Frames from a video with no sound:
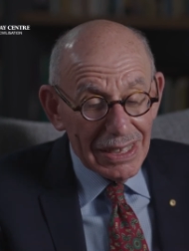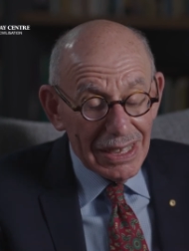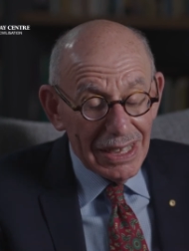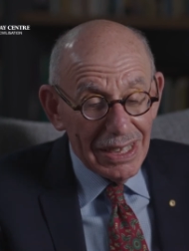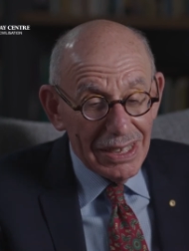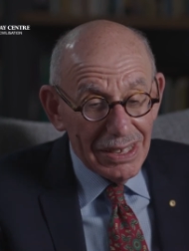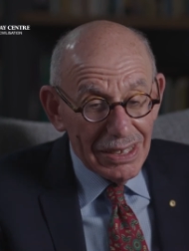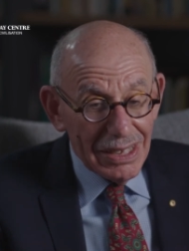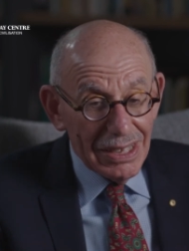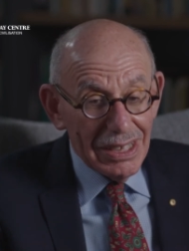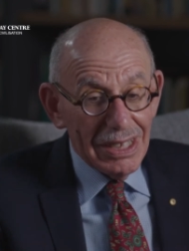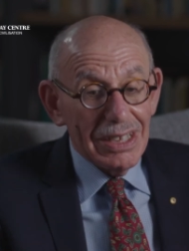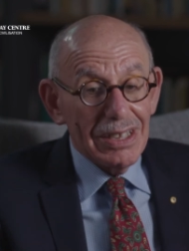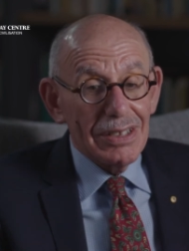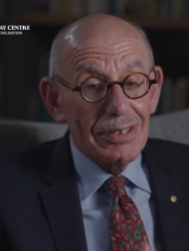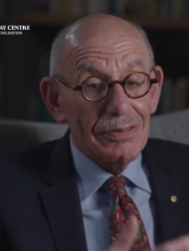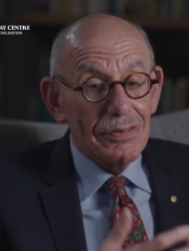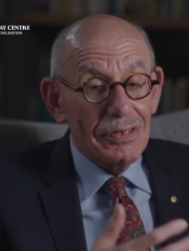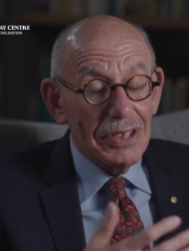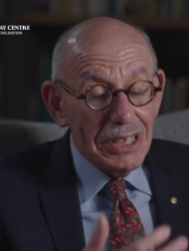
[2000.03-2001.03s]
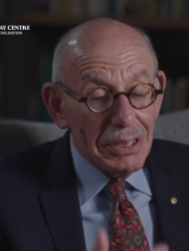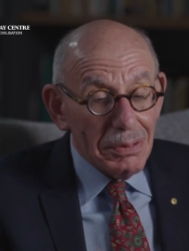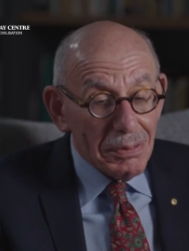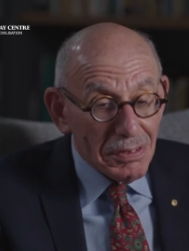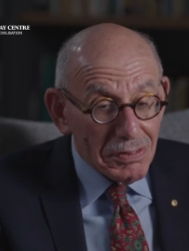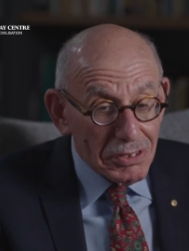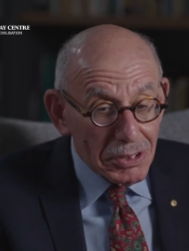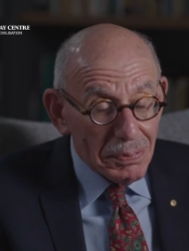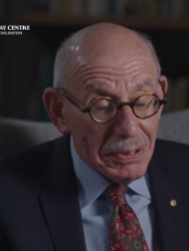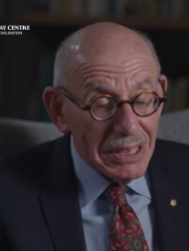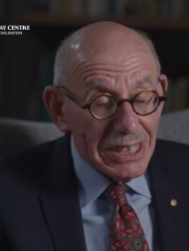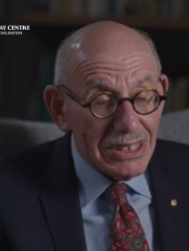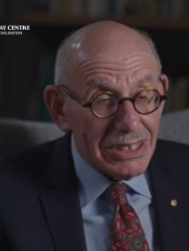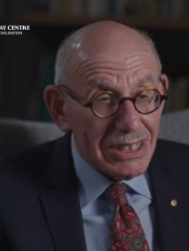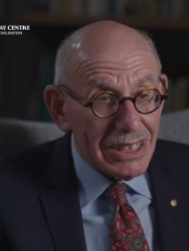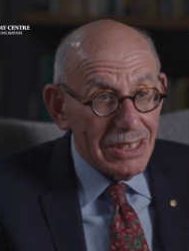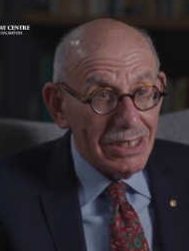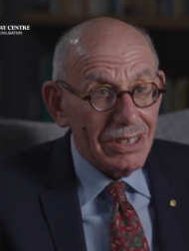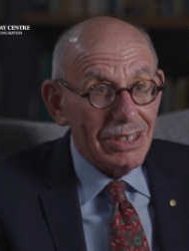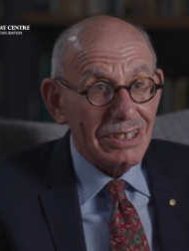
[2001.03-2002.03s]
then freedom of
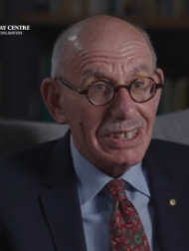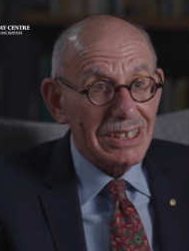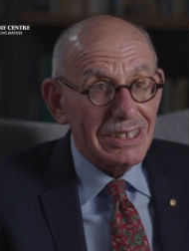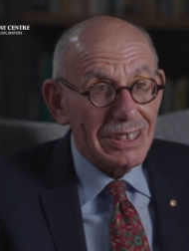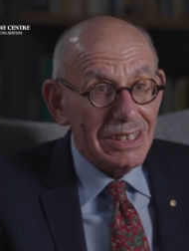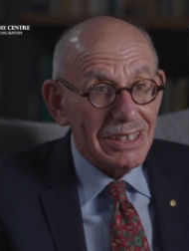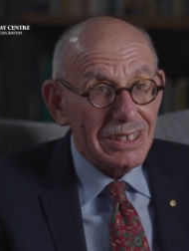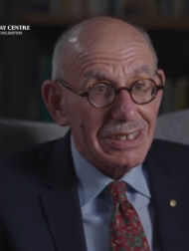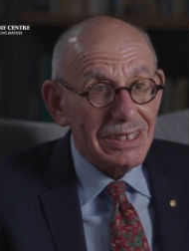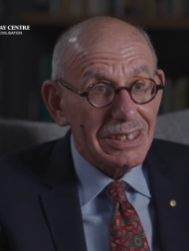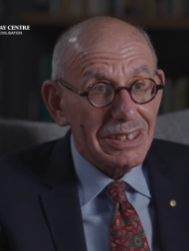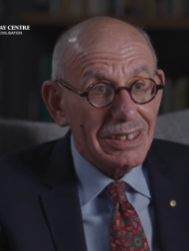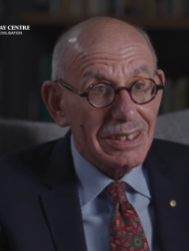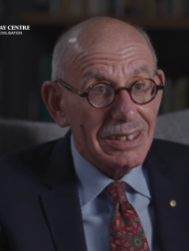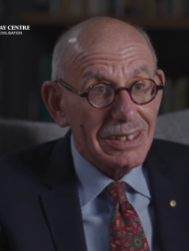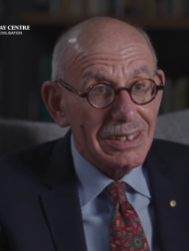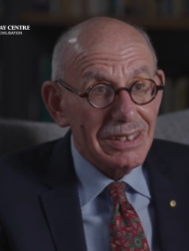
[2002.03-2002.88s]
speech cannot exist.